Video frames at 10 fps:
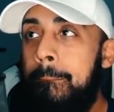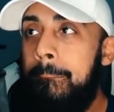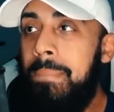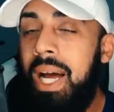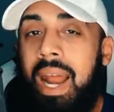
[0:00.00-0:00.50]

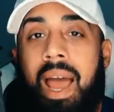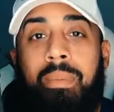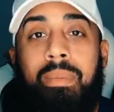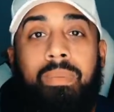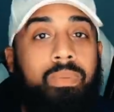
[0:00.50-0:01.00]
But
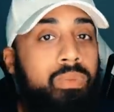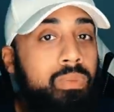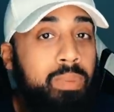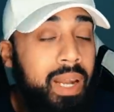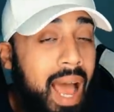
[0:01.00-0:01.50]
I'm
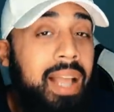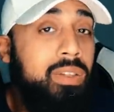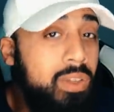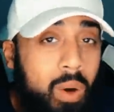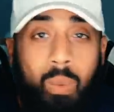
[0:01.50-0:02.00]
but I
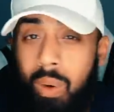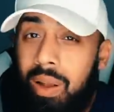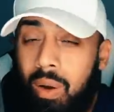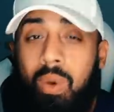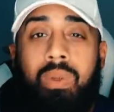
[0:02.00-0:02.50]
don't
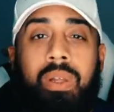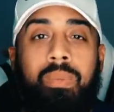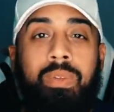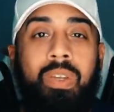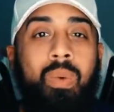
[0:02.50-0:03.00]
want to hold
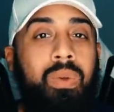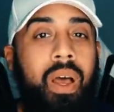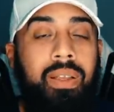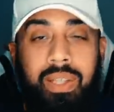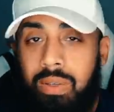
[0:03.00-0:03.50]
them to
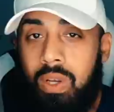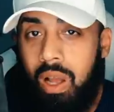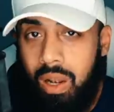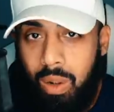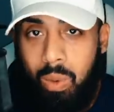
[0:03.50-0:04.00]
a, such
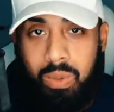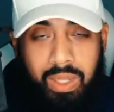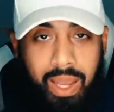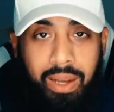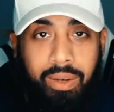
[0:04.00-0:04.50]
a low
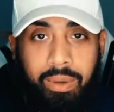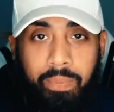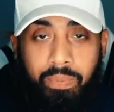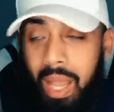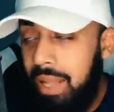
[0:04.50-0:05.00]
standard.
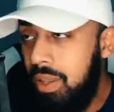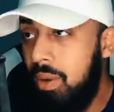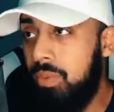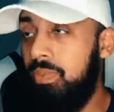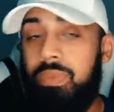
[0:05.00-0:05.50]
I
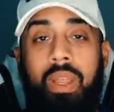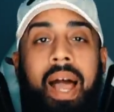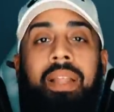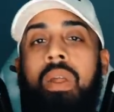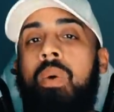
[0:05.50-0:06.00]
don't.
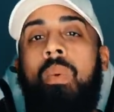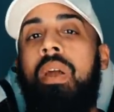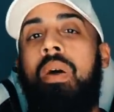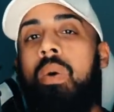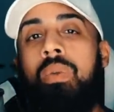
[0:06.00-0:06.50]
I don't
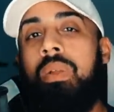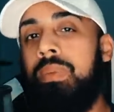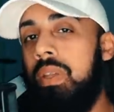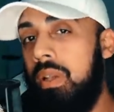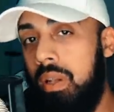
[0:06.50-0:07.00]
want to hold them
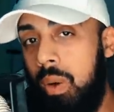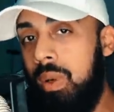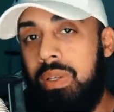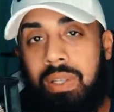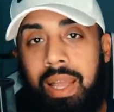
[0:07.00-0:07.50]
to the
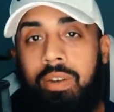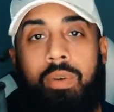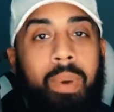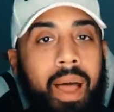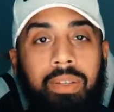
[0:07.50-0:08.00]
lowest
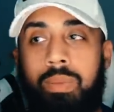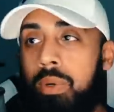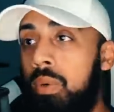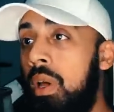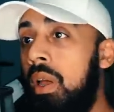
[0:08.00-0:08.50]
standard
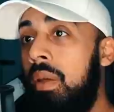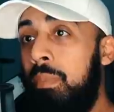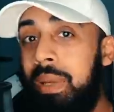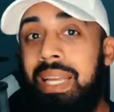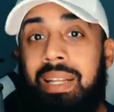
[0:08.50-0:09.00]
possible,
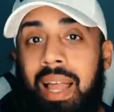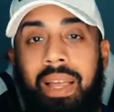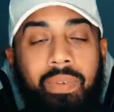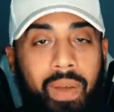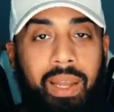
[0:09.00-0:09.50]
be
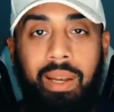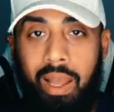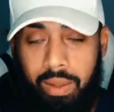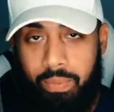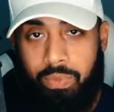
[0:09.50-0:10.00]
like Fight Night.